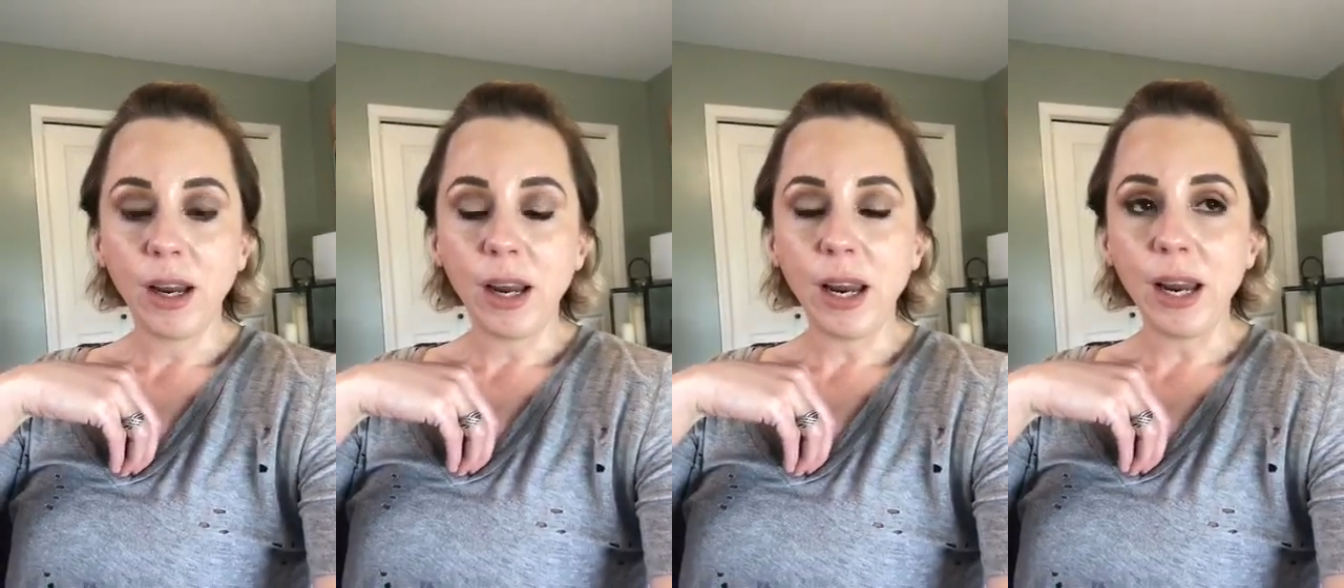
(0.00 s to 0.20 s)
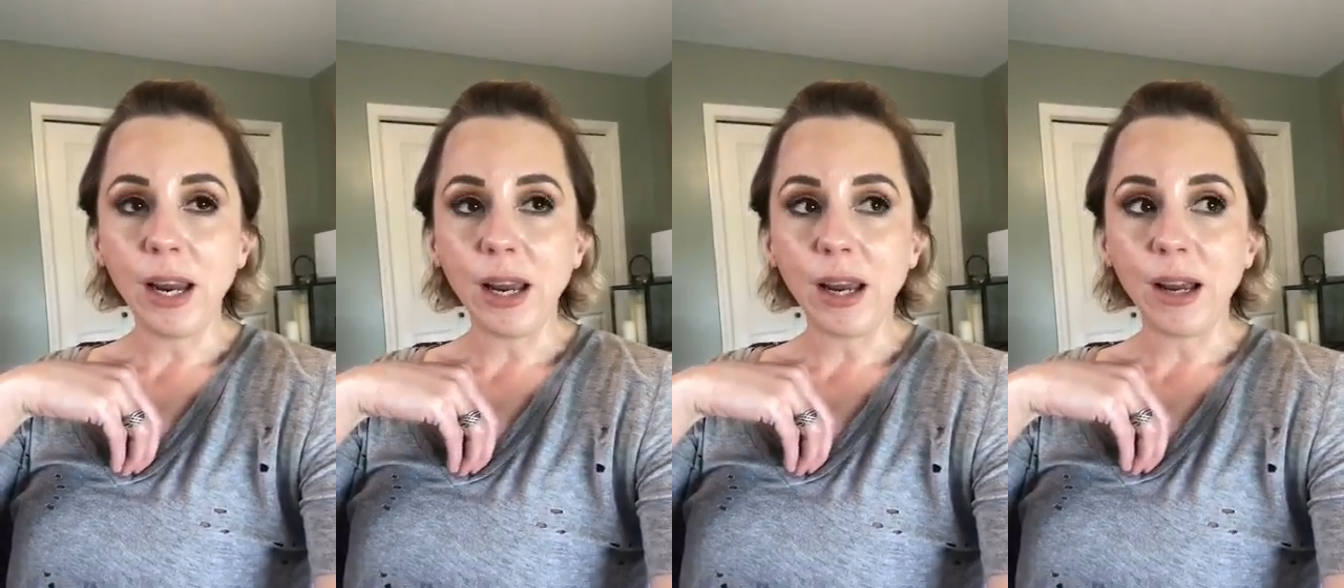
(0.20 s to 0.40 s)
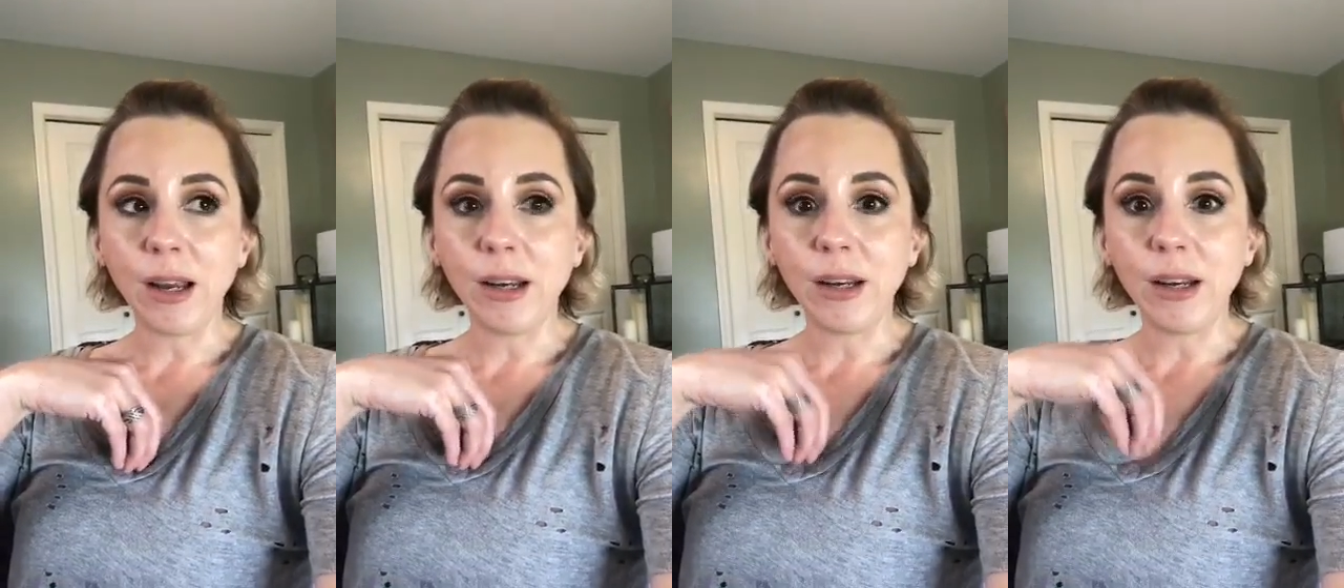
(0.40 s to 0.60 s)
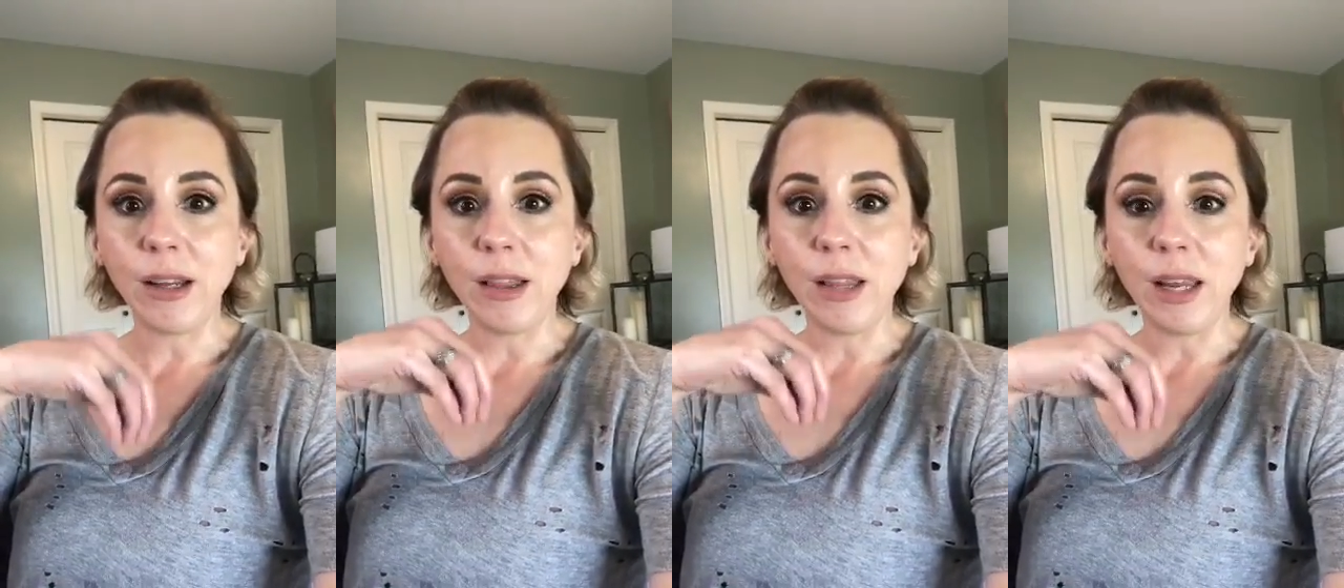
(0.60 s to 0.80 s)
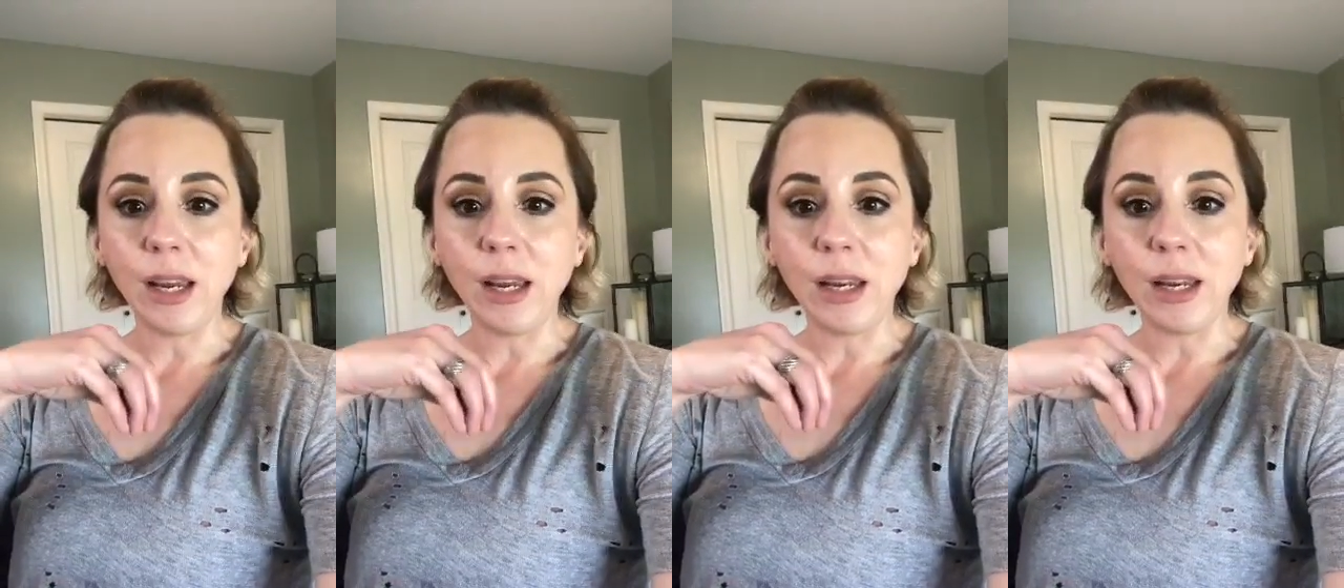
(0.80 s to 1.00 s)
and
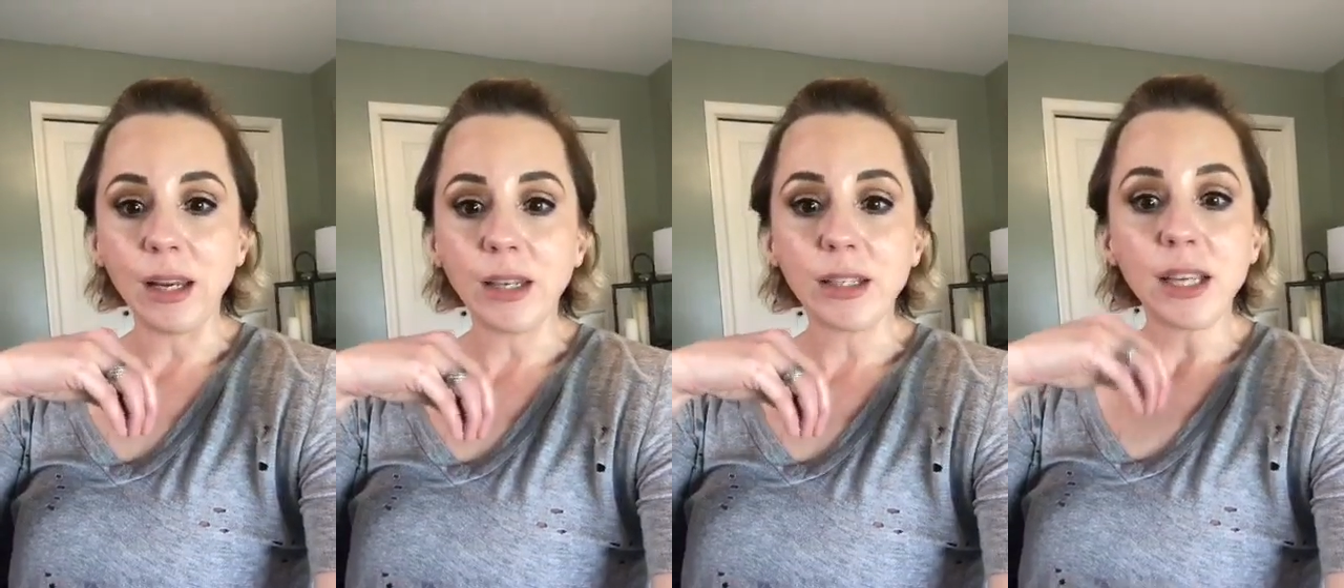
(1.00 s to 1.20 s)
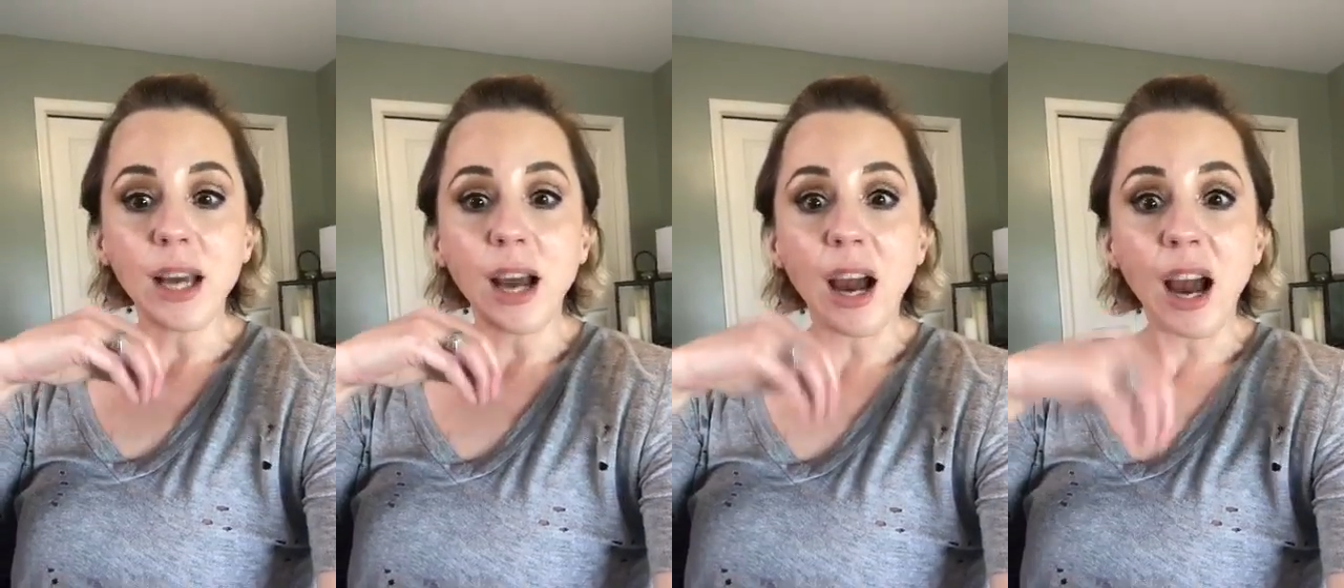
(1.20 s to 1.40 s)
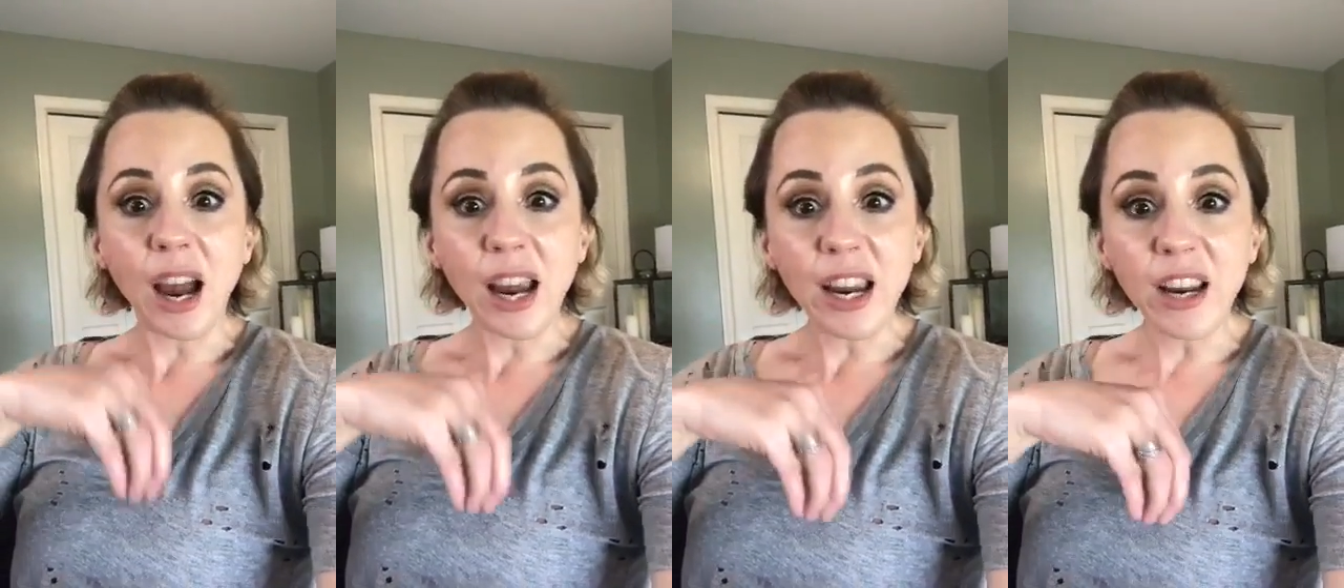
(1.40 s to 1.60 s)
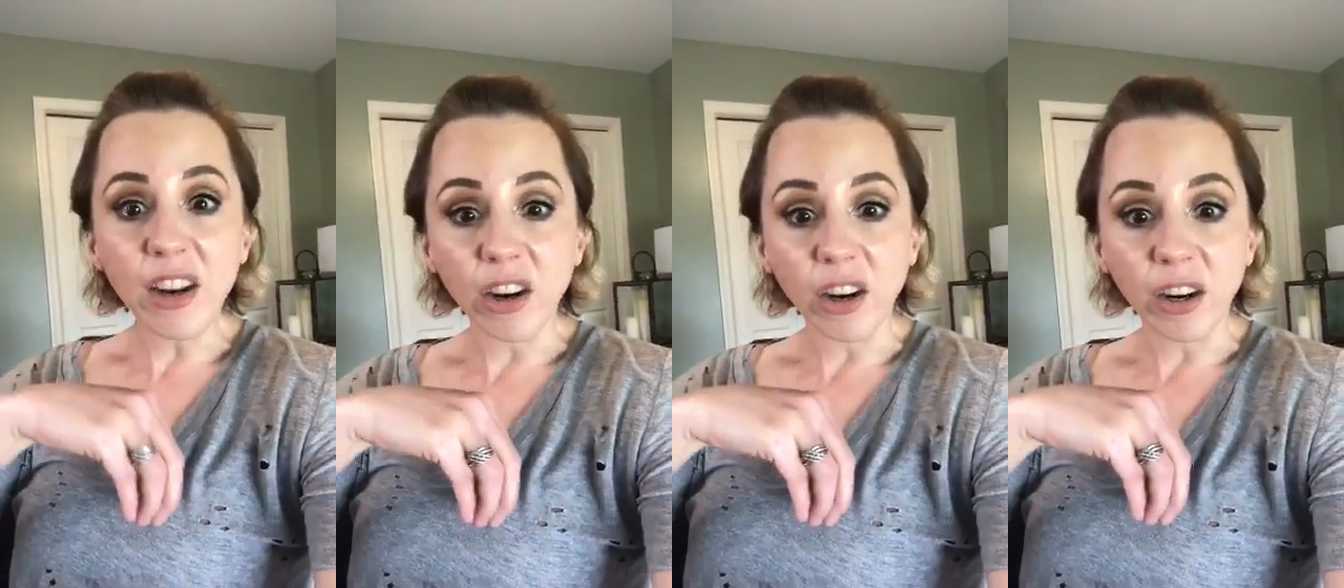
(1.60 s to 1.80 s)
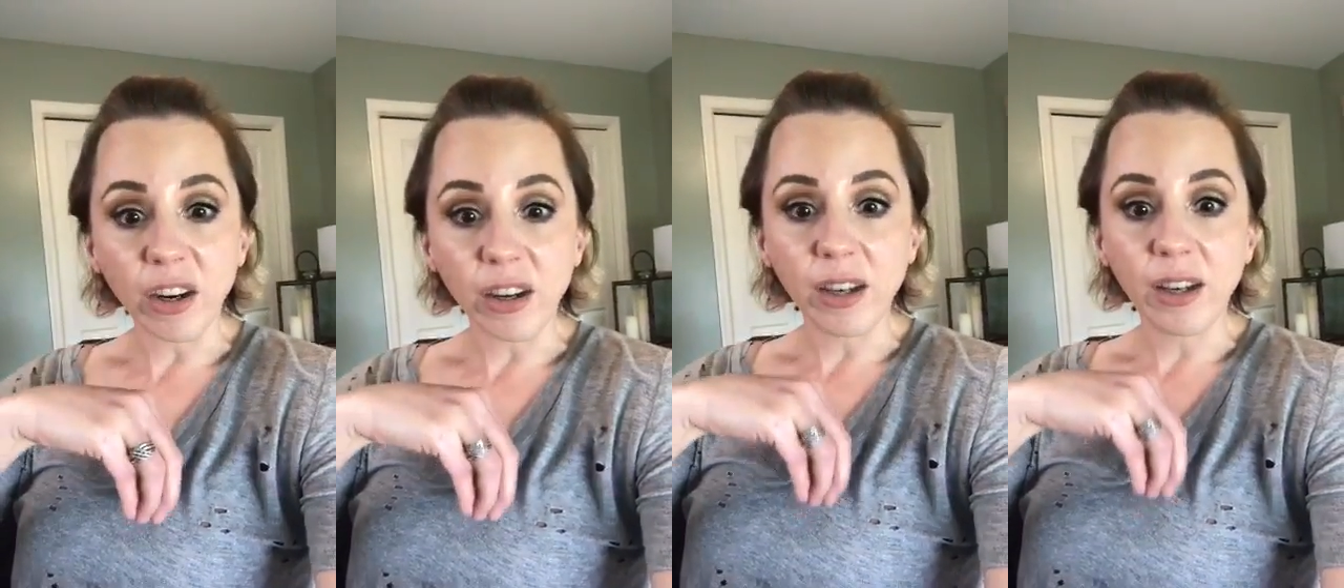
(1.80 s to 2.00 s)
they get
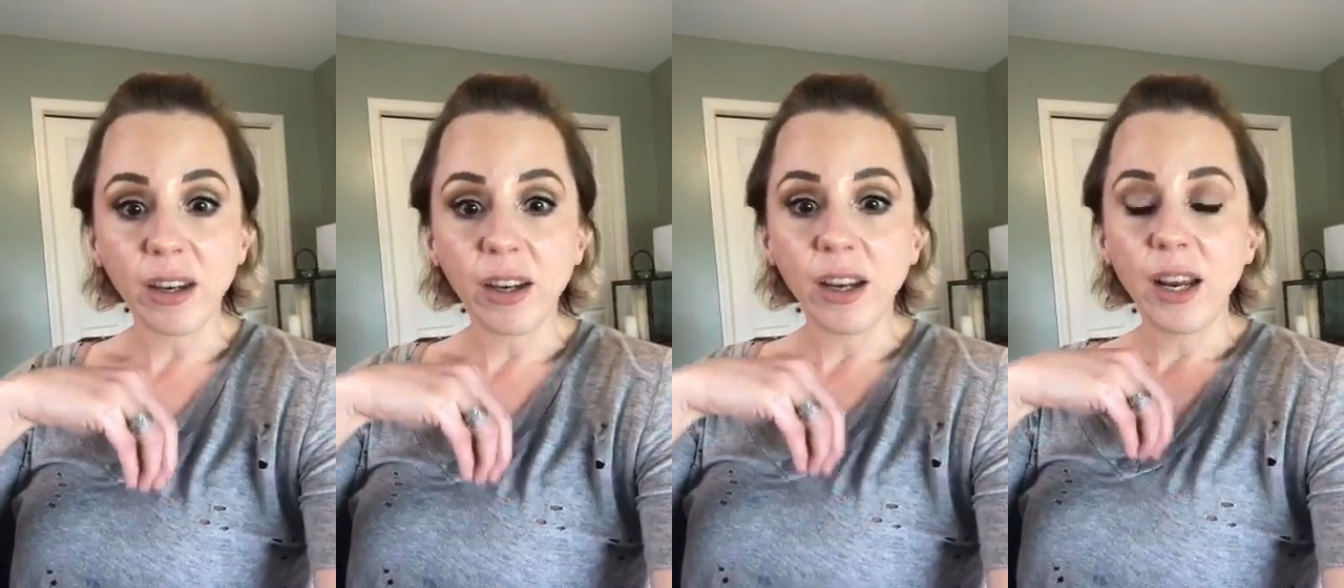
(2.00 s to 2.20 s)
tired